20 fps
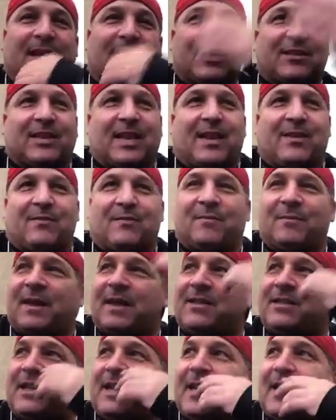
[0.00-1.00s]
I say to
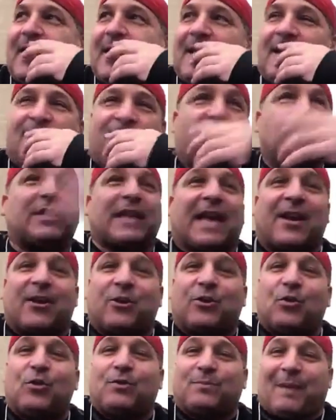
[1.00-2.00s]
him, first I
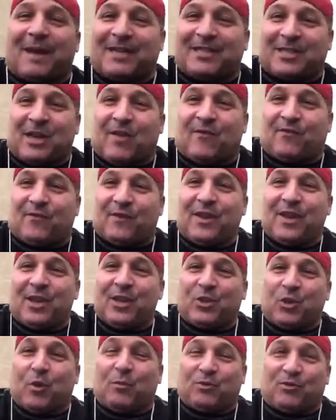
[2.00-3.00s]
introduce myself
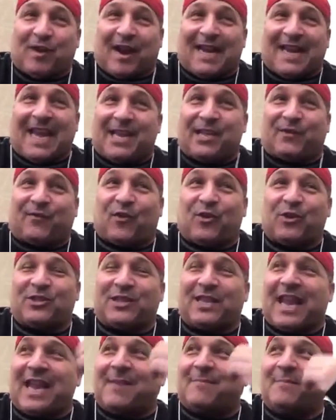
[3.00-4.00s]
to him, try to get his
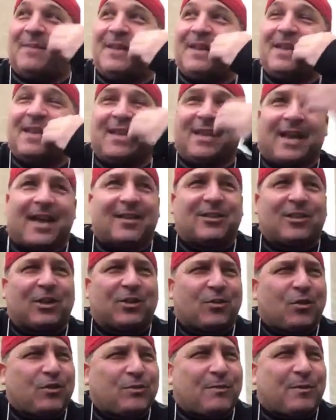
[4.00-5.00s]
first name. I said,
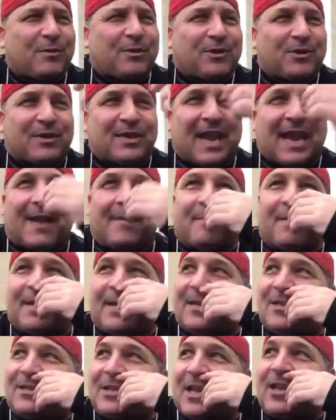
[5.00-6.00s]
excuse me, what's your name? And
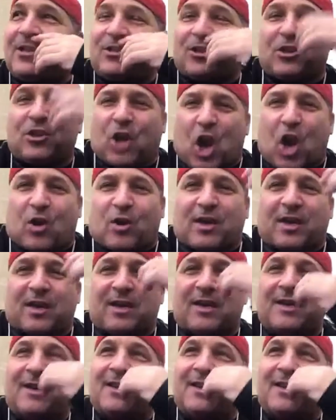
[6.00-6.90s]
he says, Kirk.